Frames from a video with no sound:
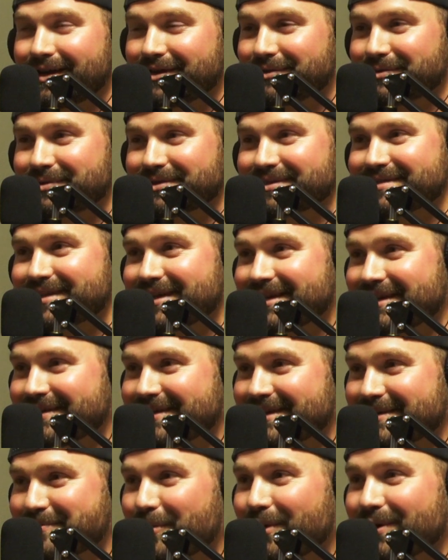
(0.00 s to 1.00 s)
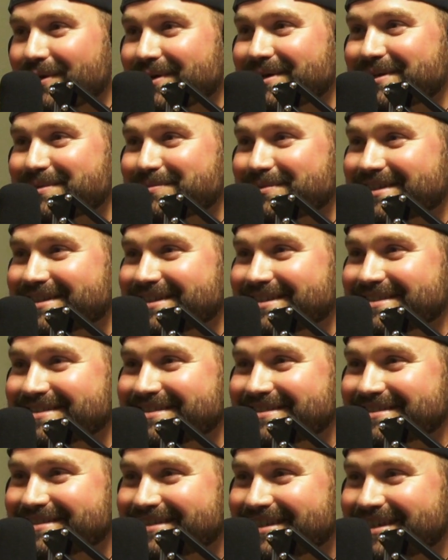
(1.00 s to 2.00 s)
don't want to say anything more
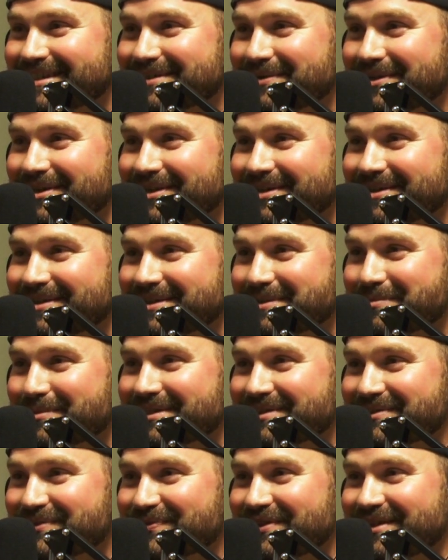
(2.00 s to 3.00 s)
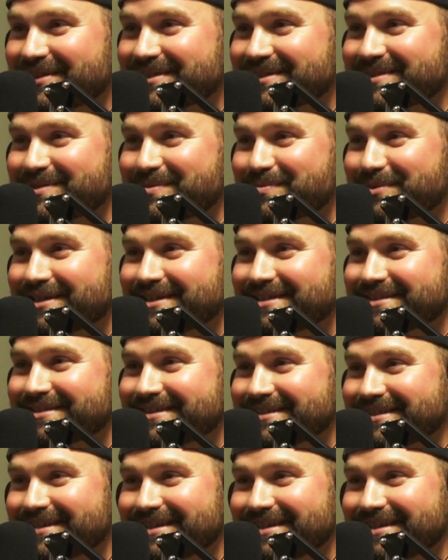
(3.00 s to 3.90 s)
because I don't want to hurt anybody's feelings. But